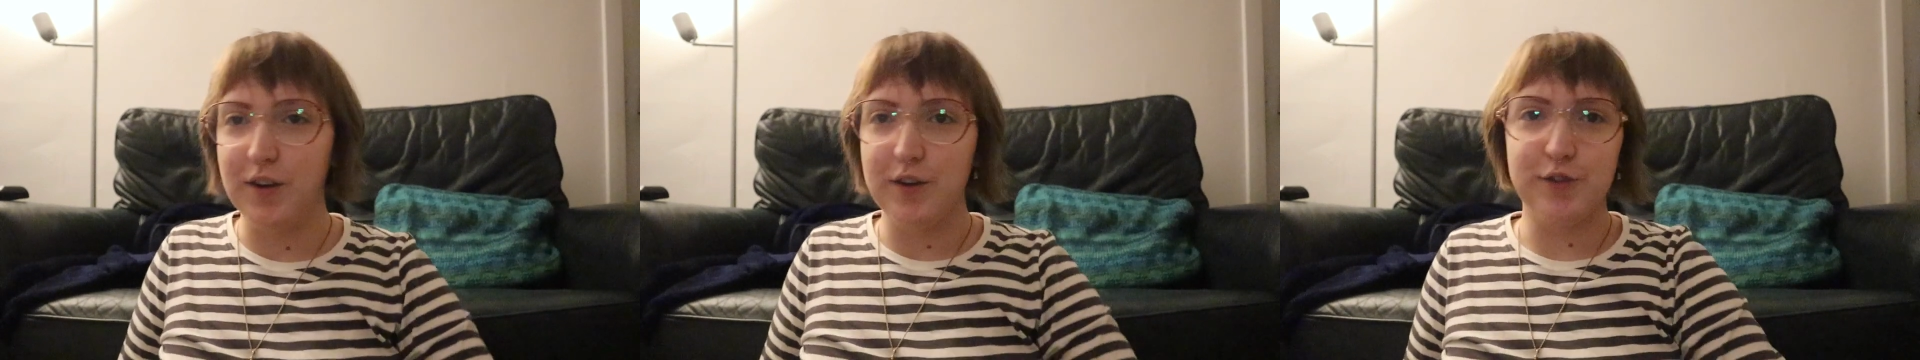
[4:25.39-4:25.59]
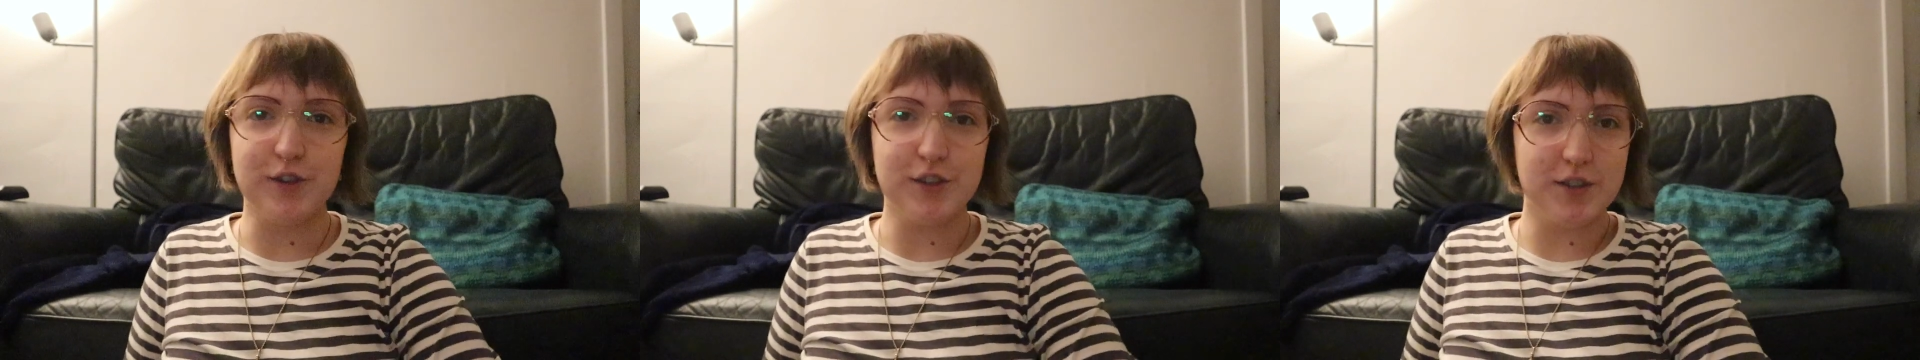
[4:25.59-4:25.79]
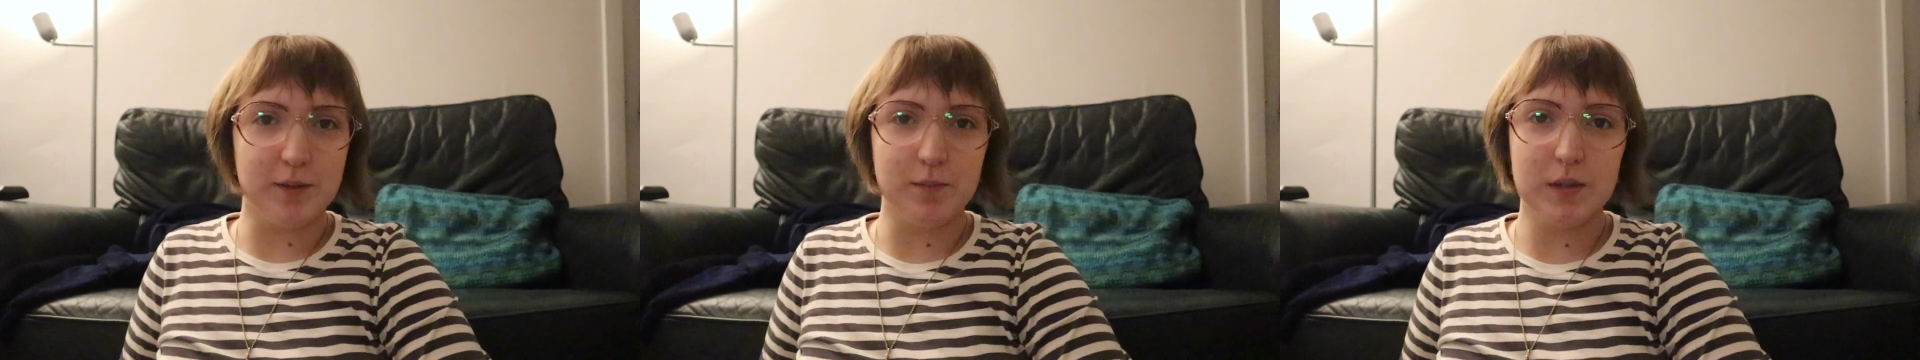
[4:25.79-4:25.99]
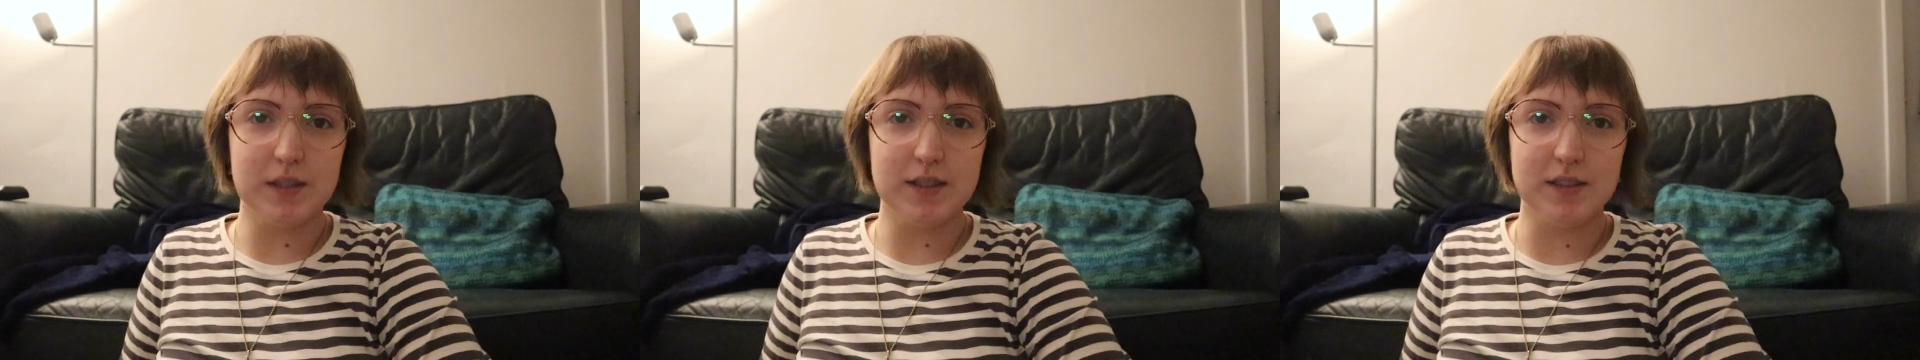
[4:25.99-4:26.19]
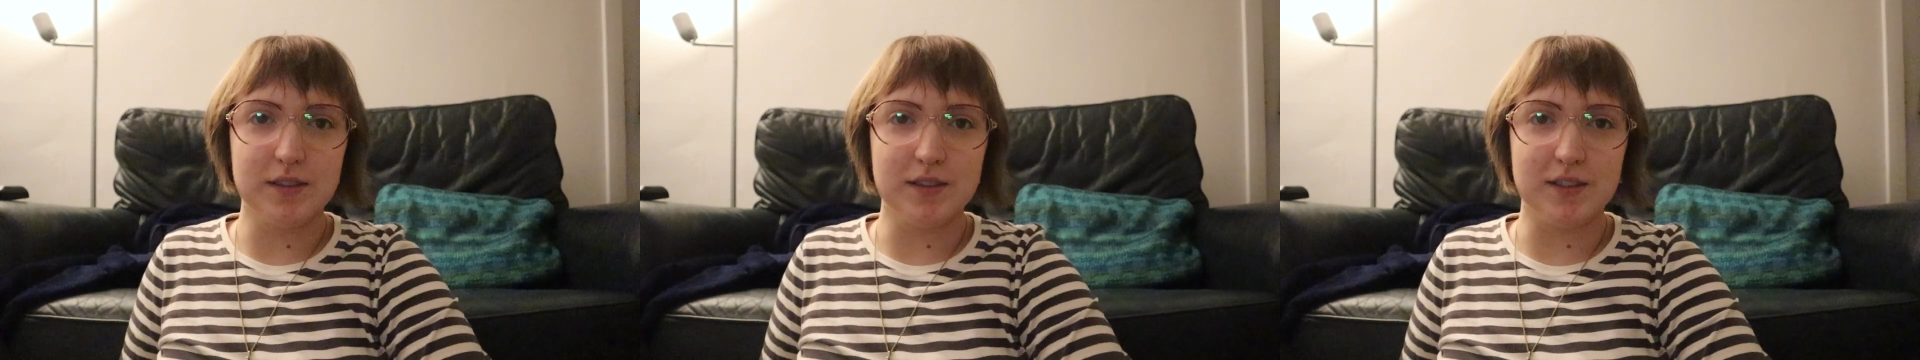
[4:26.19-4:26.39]
For some
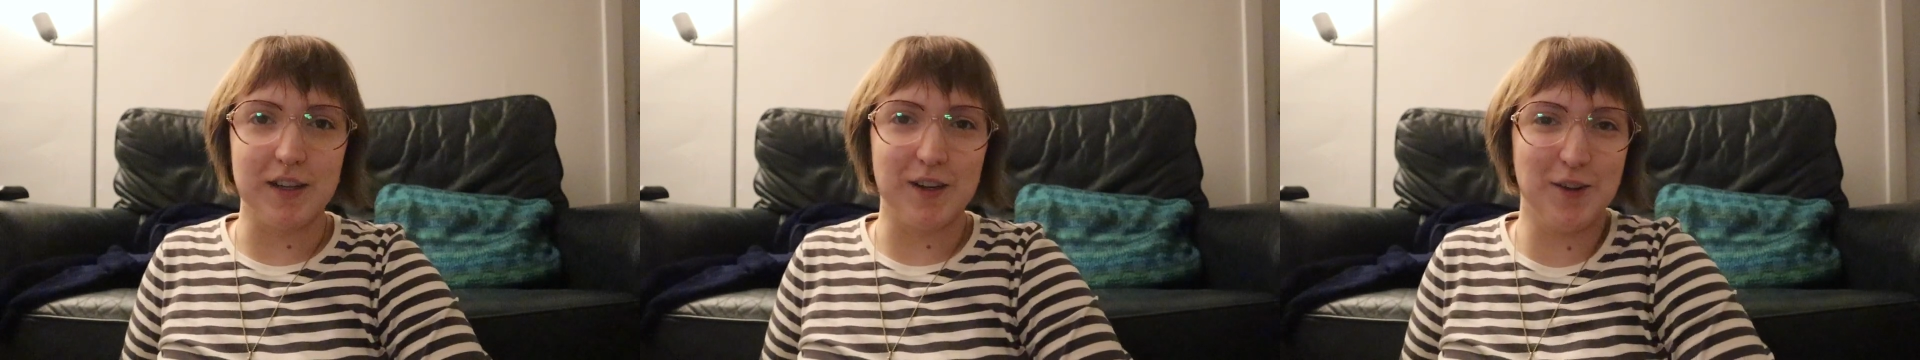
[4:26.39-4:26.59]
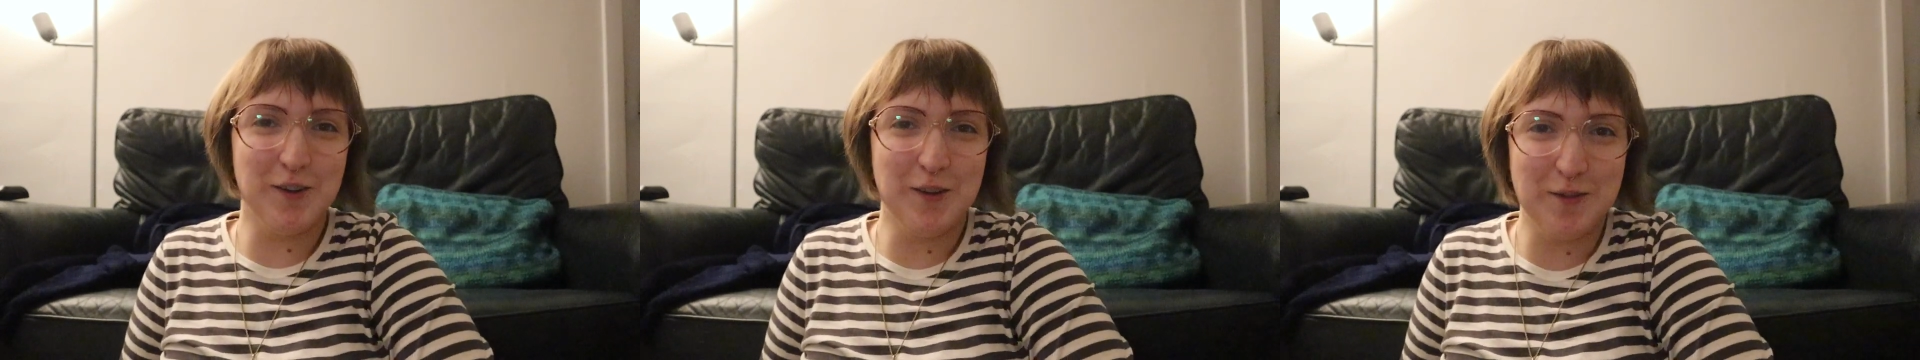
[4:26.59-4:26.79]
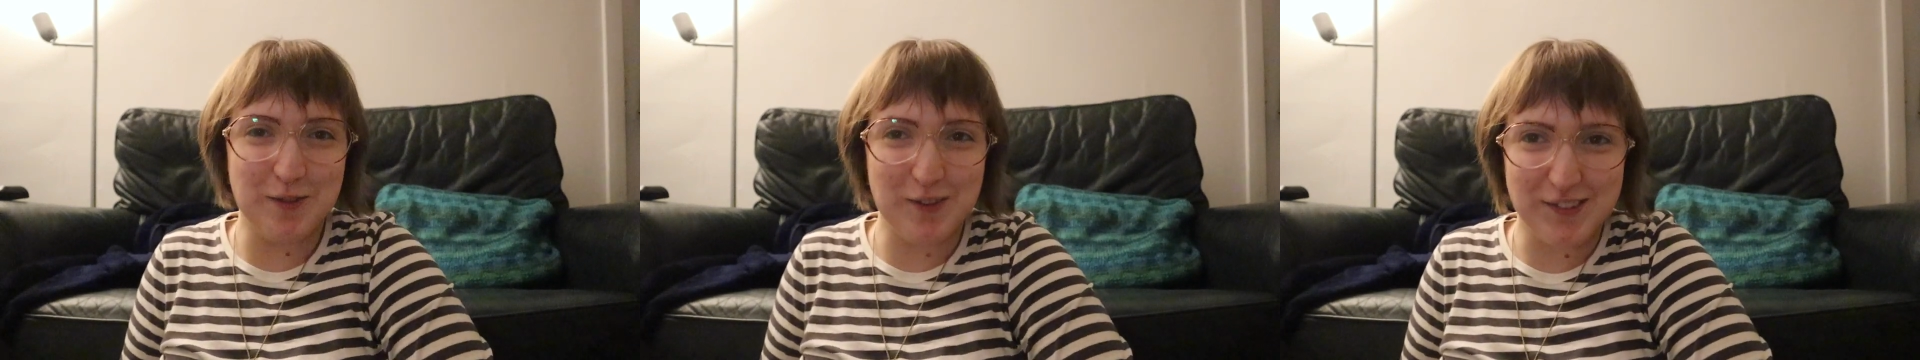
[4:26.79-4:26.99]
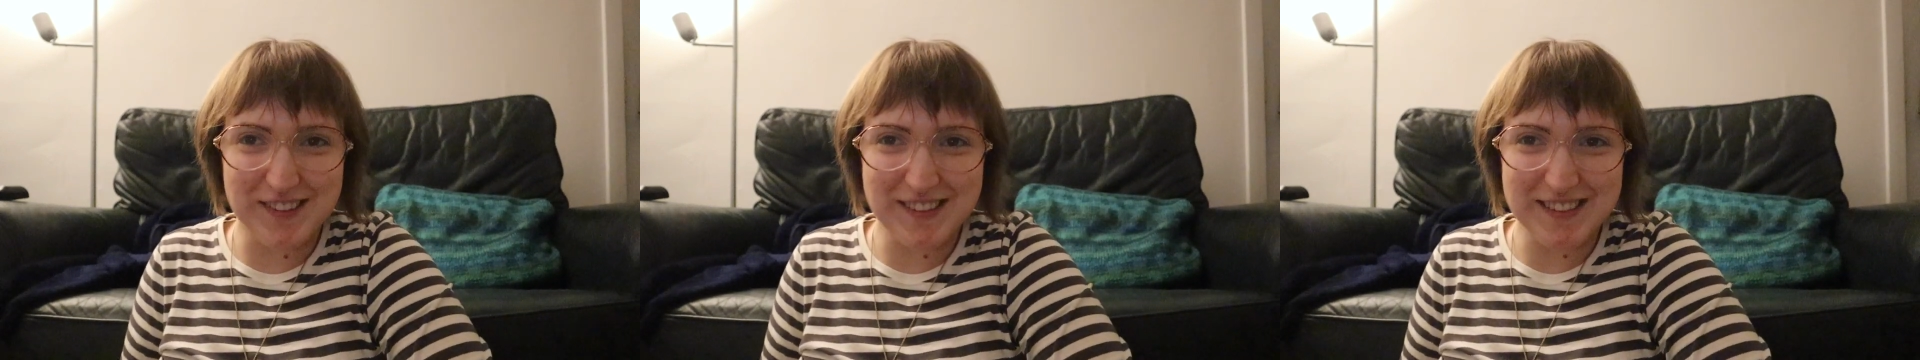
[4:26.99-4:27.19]
reason, sitting on the floor